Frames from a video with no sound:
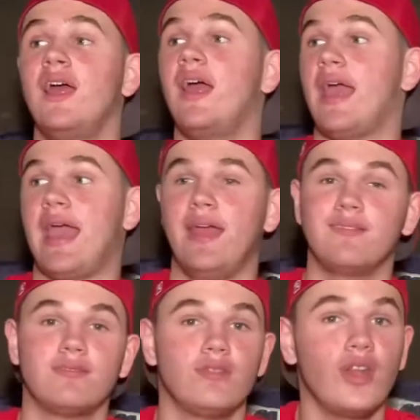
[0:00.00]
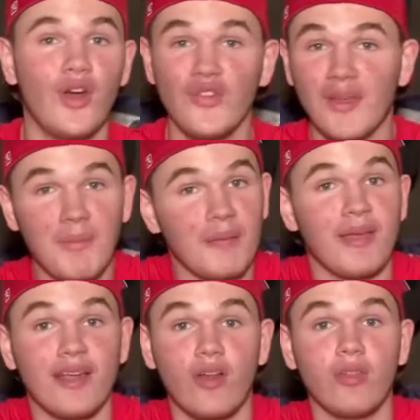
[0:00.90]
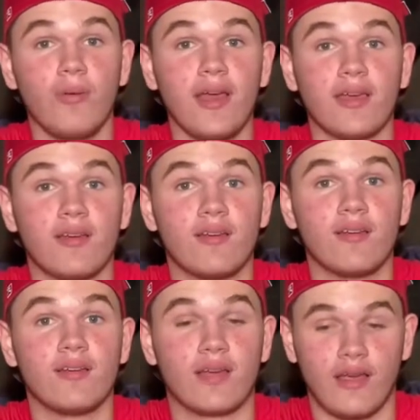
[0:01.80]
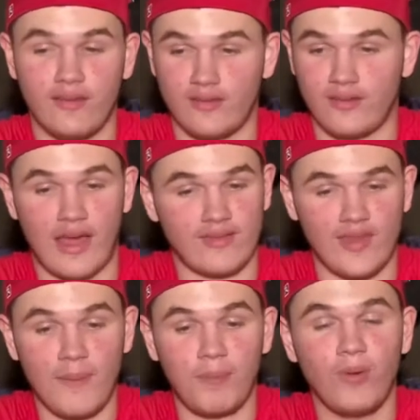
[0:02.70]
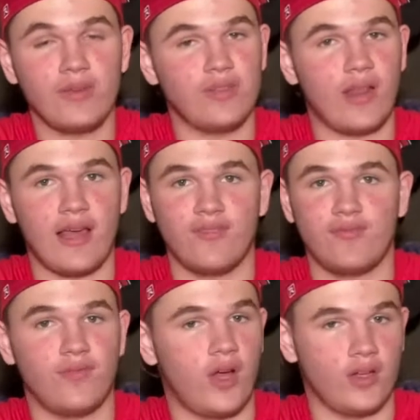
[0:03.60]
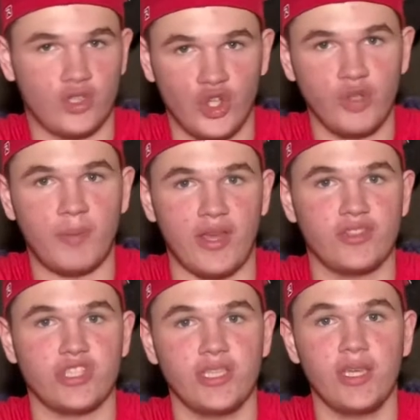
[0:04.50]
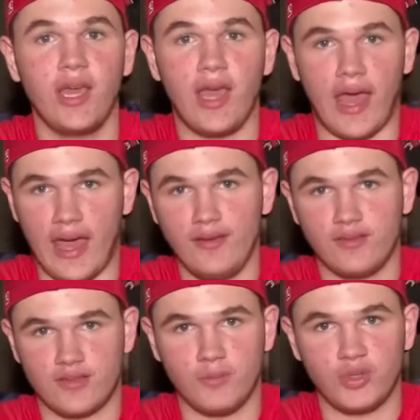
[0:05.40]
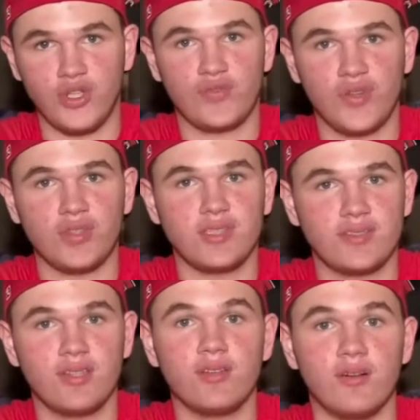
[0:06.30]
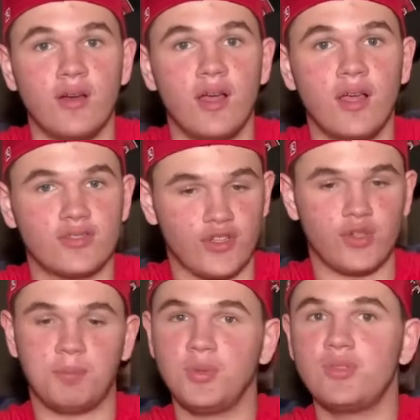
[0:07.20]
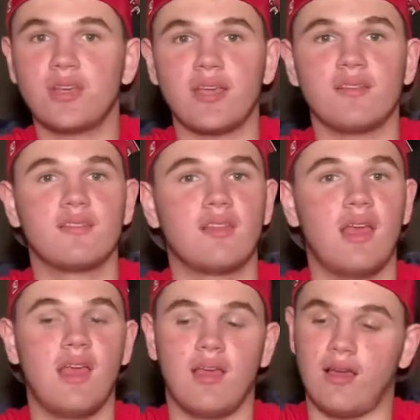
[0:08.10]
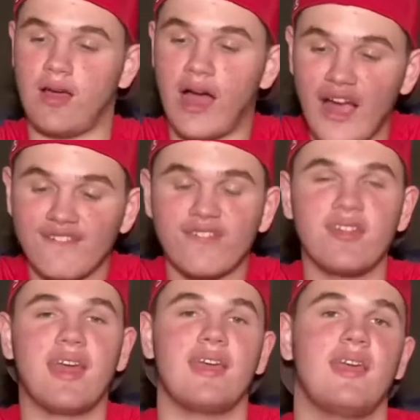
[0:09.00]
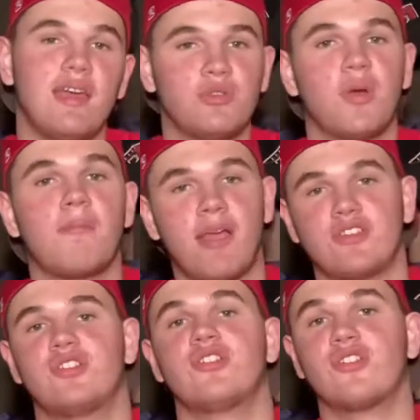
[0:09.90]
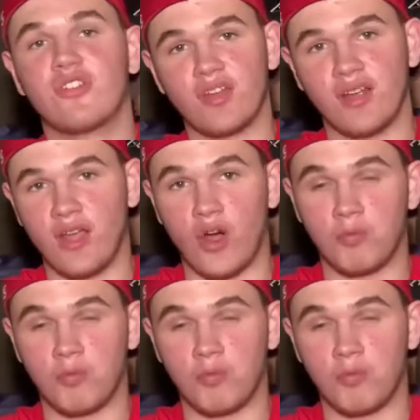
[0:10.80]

And, they might make it all the way. Because at that point, you'll have good pitching and some good fielding too. So the Blue Jays, I feel like, is where Max Scherzer is going to go.